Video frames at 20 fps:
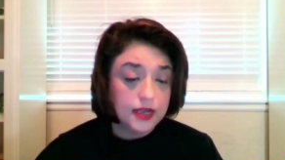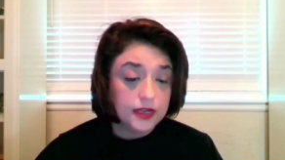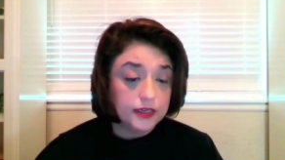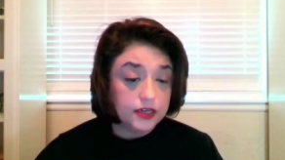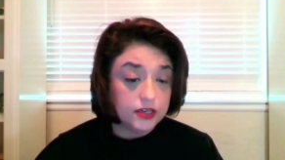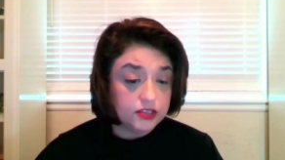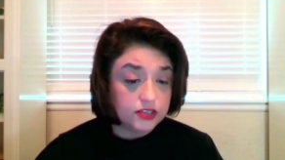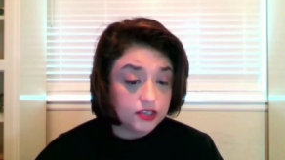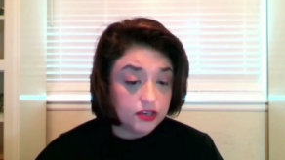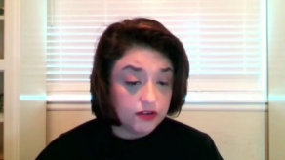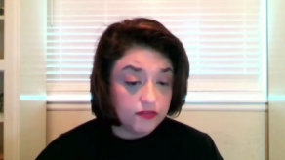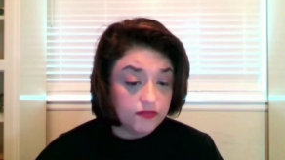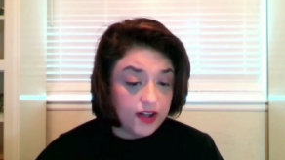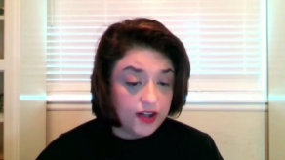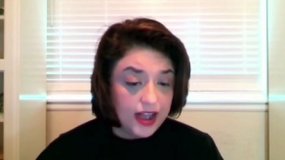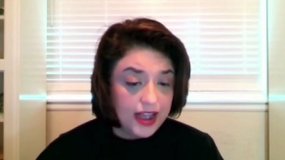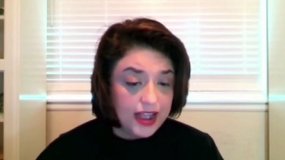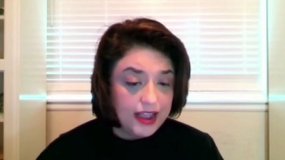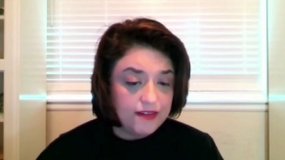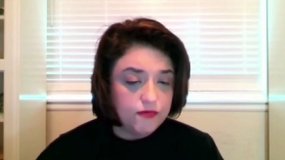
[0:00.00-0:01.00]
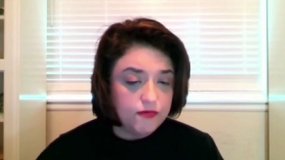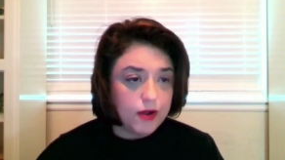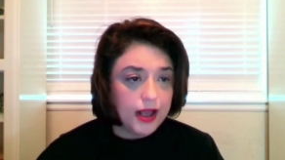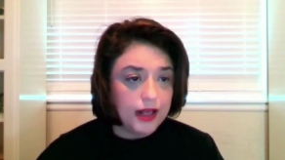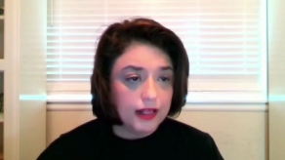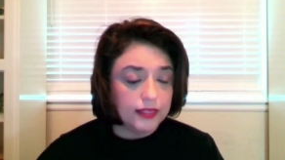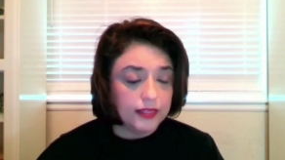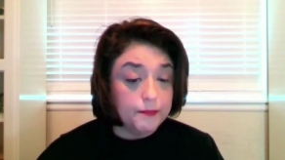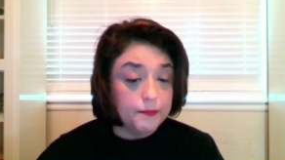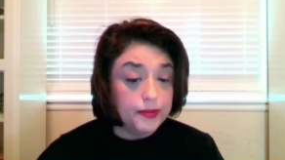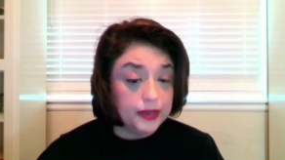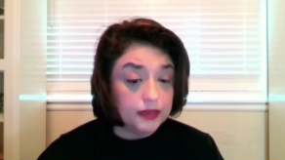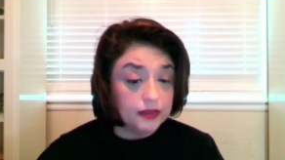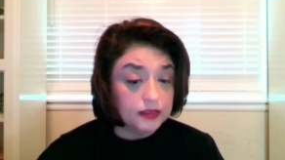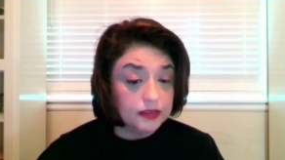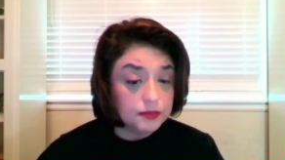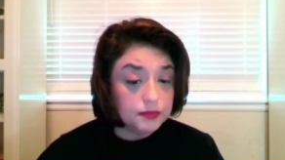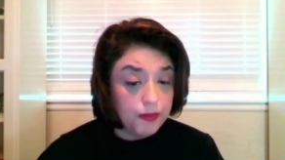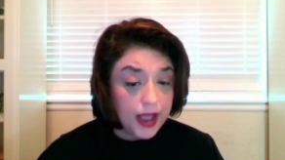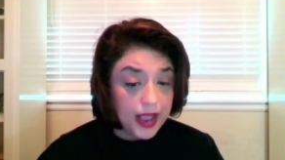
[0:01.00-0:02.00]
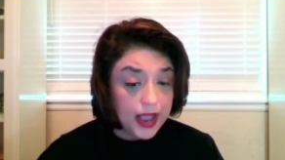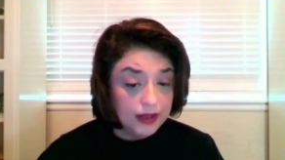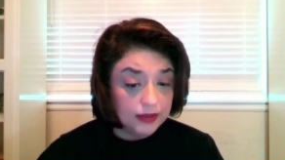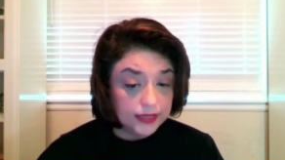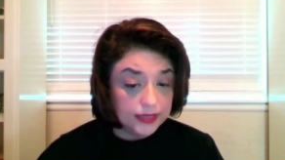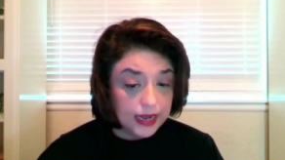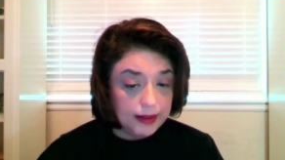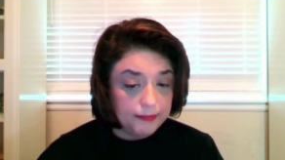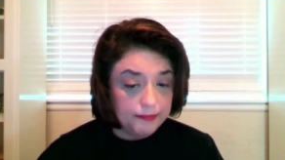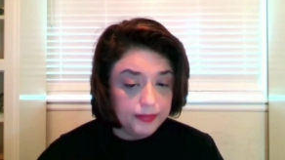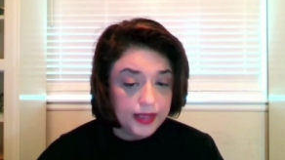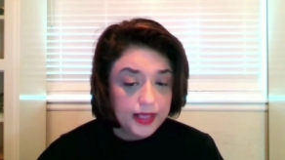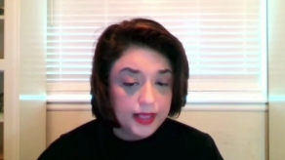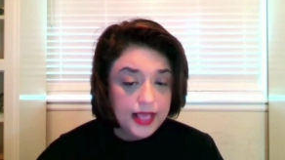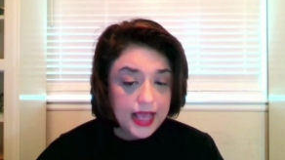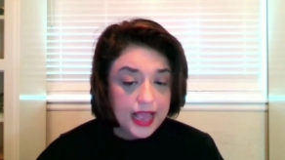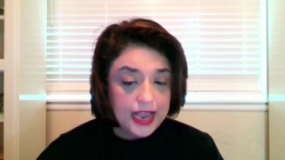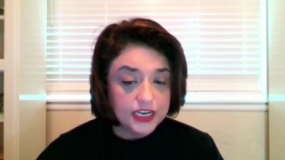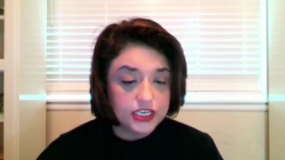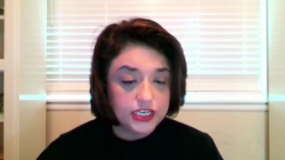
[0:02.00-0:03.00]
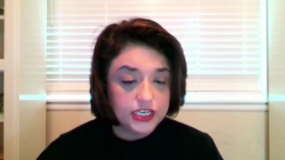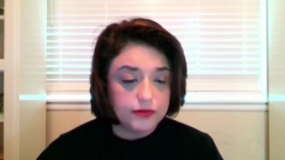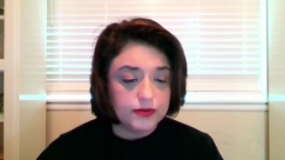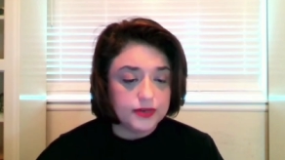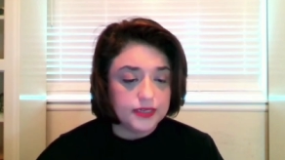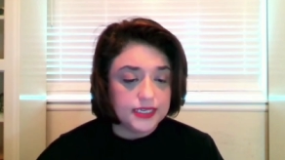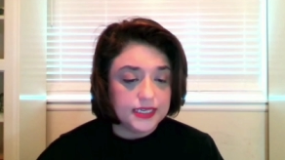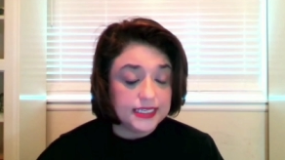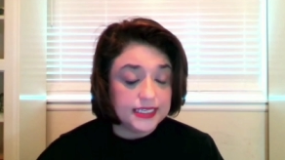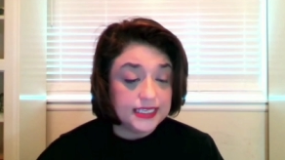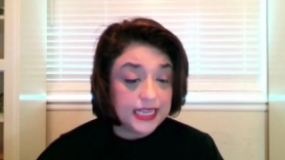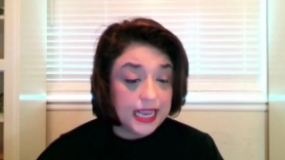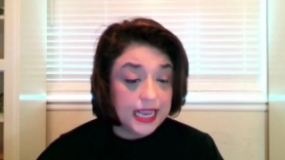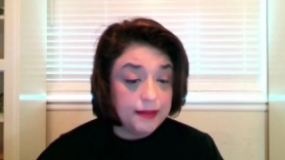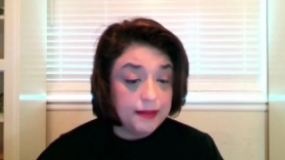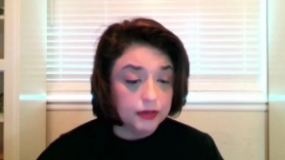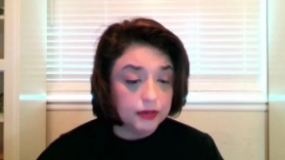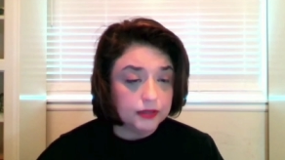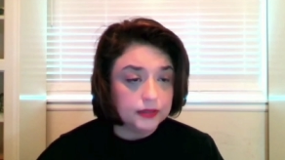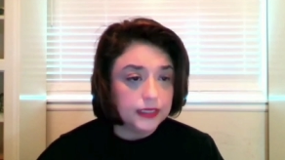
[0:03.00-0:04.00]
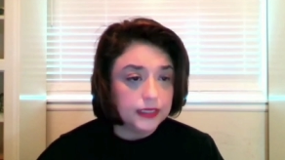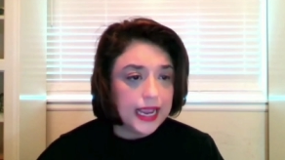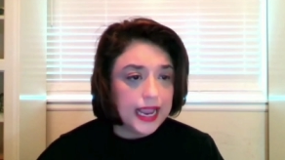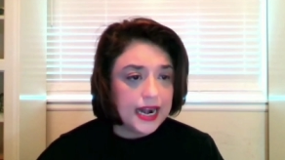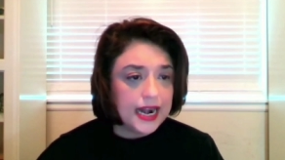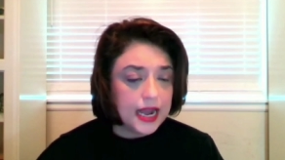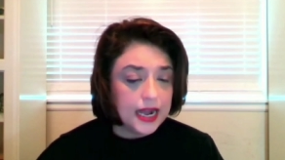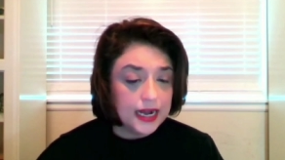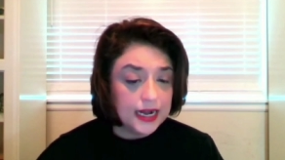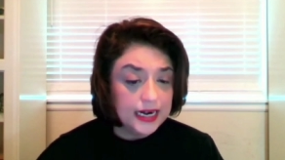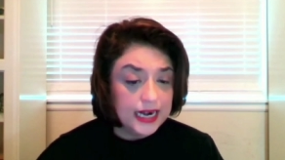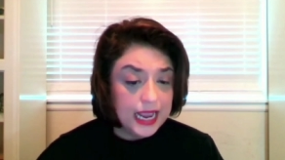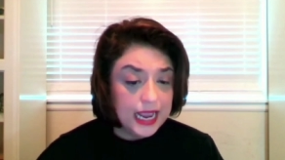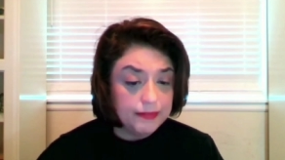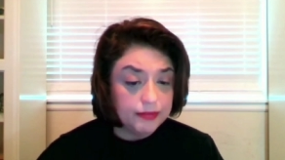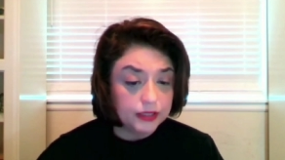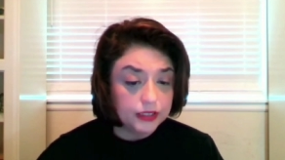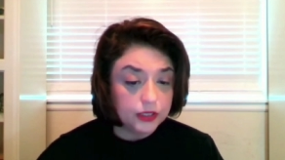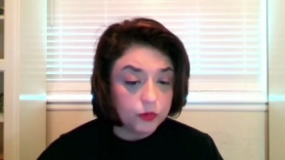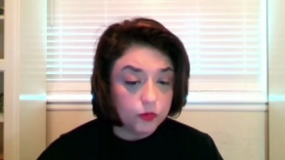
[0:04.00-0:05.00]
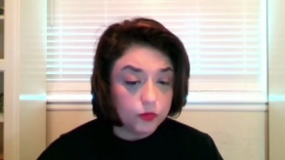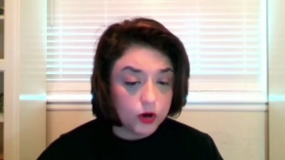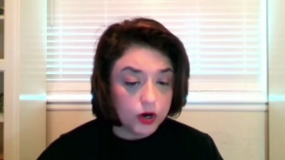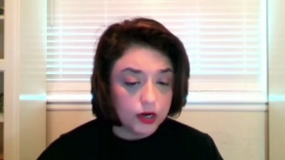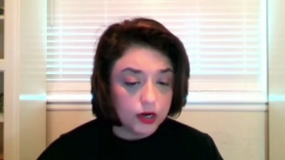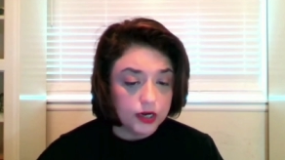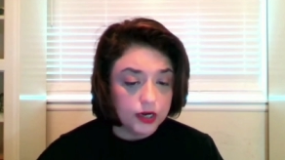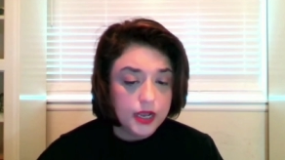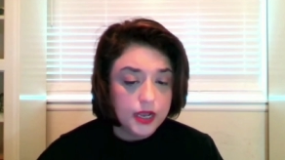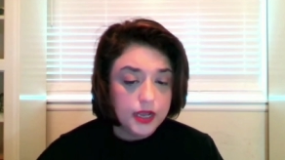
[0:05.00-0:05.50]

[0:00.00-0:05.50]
to survive while the bills piled up as she was disabled and unable to work